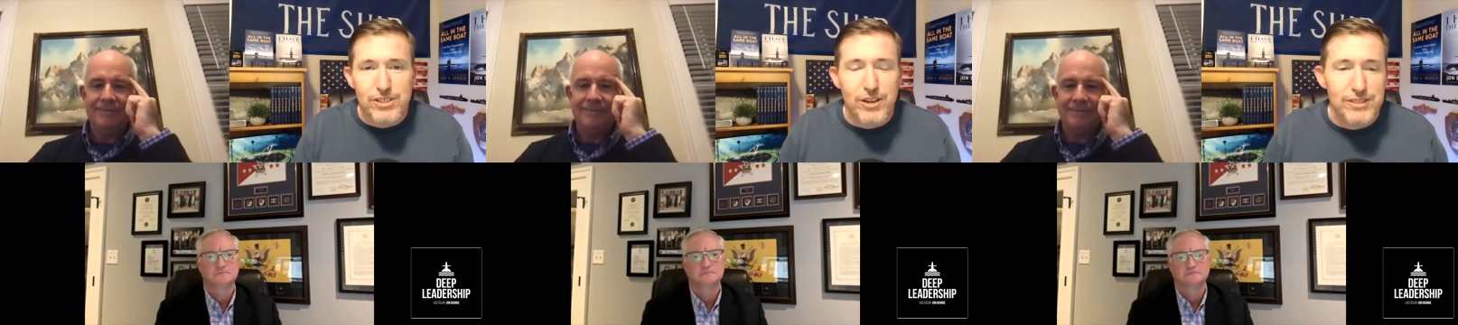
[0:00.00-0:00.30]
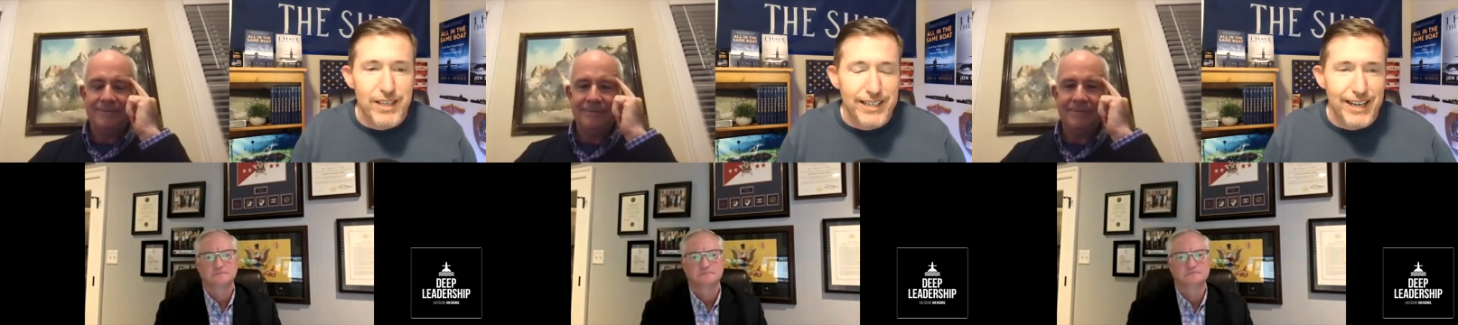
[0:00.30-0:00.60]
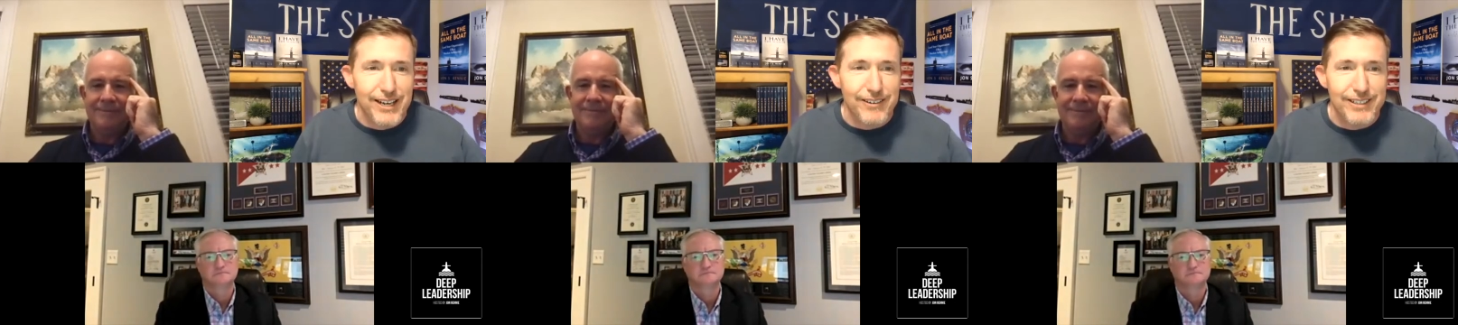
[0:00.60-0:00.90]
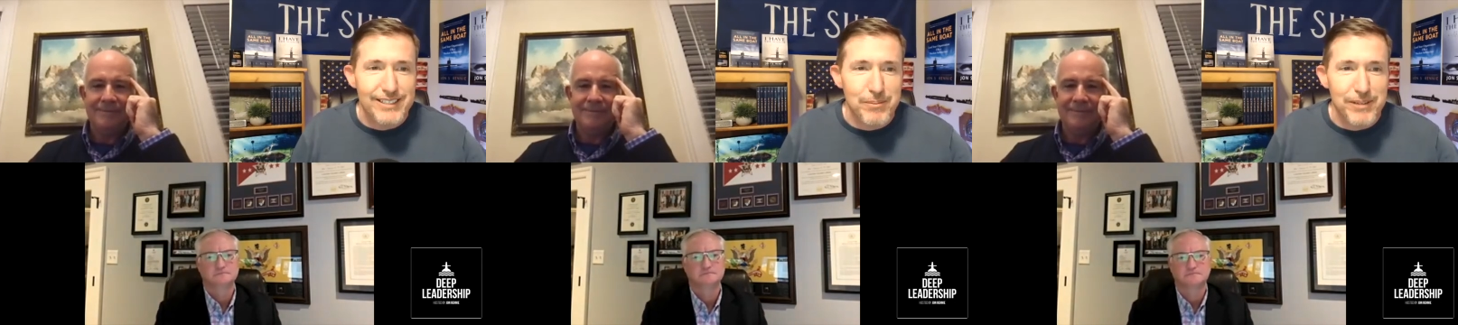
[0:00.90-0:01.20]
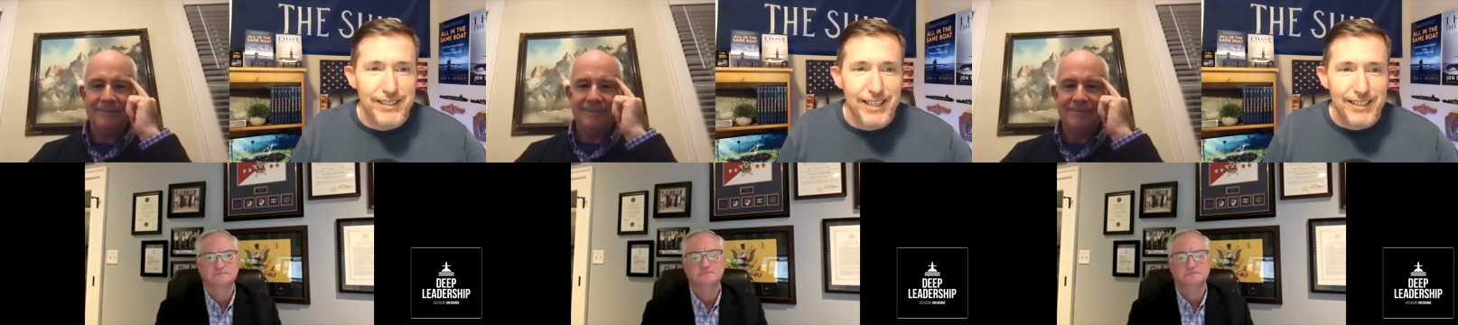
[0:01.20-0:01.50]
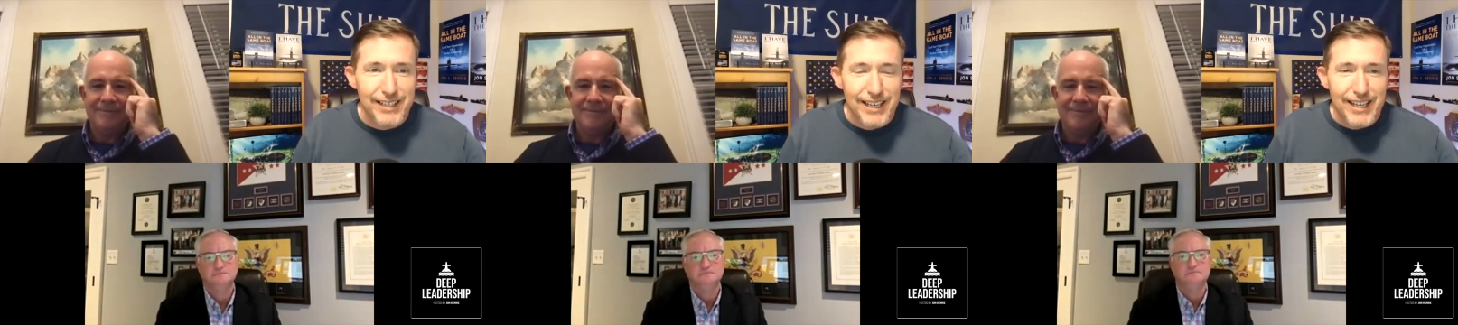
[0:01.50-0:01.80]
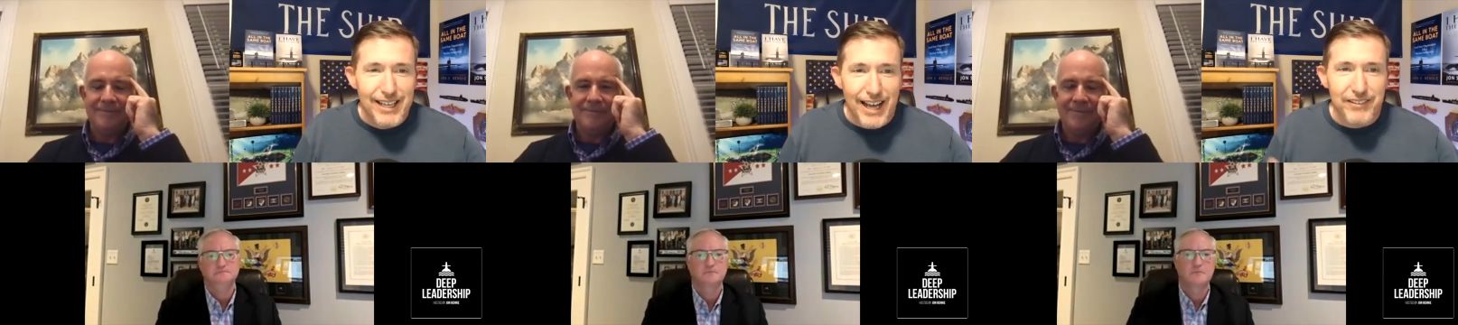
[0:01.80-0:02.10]
Speaker 1: shows they care. It's something that
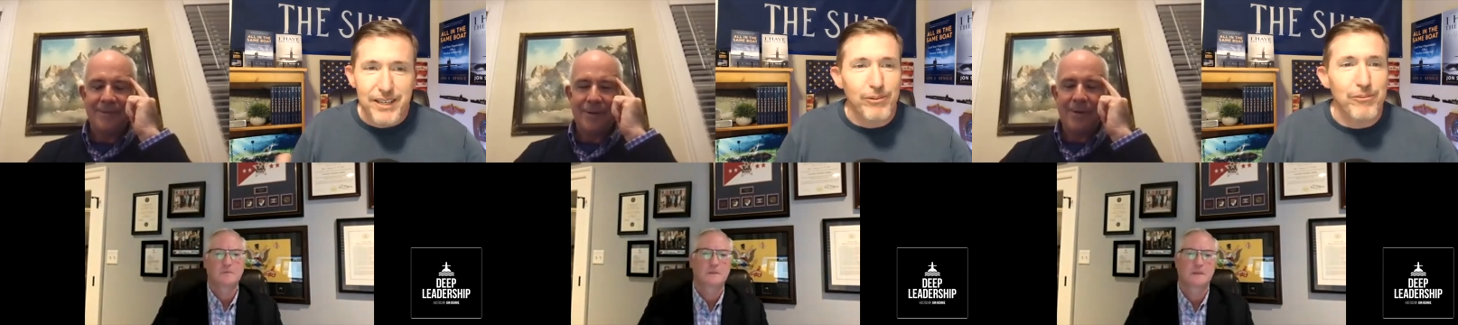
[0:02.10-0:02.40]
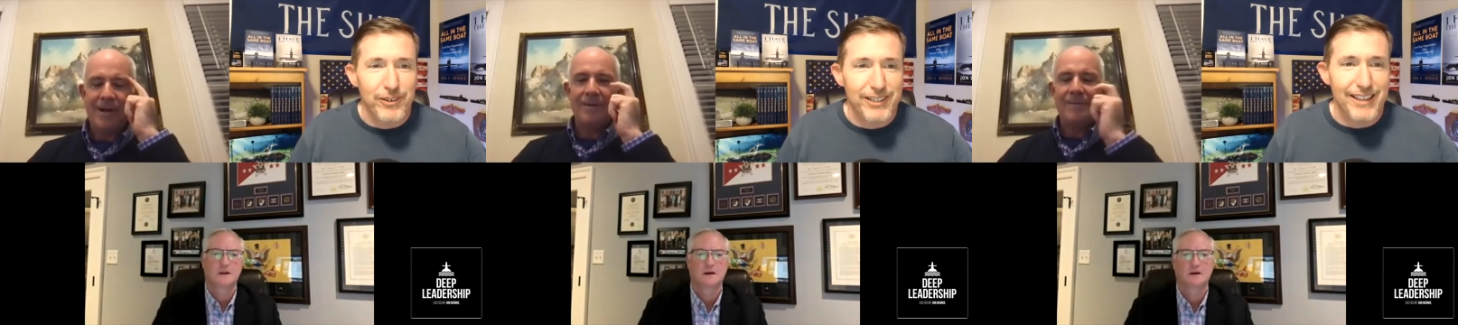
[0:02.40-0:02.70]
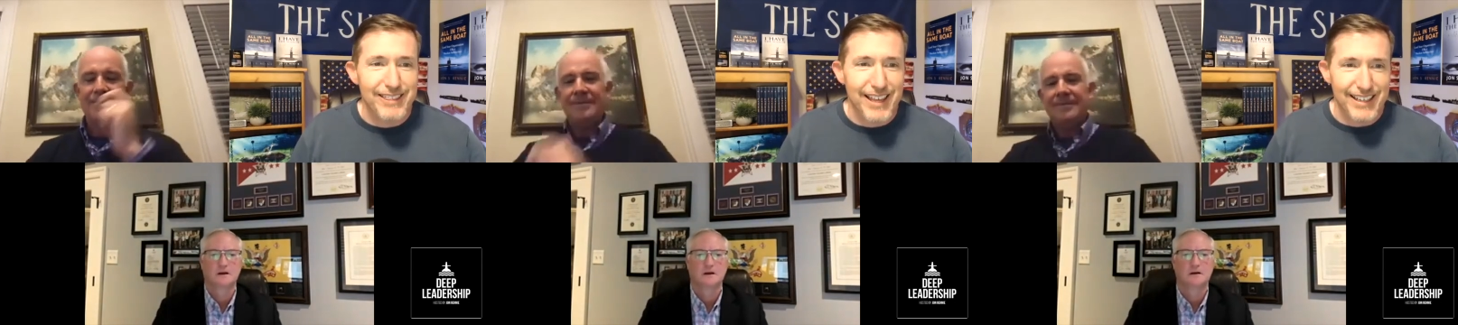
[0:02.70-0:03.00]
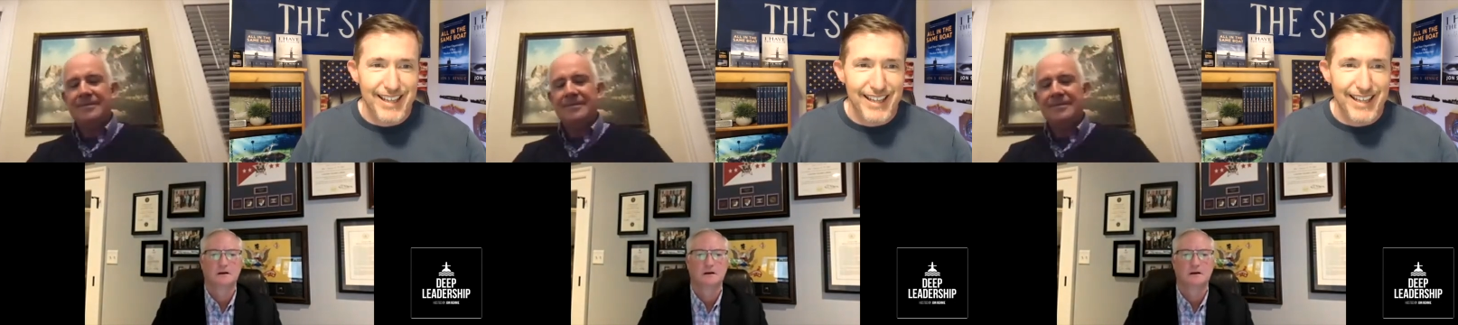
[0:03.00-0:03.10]
I'll never forget that.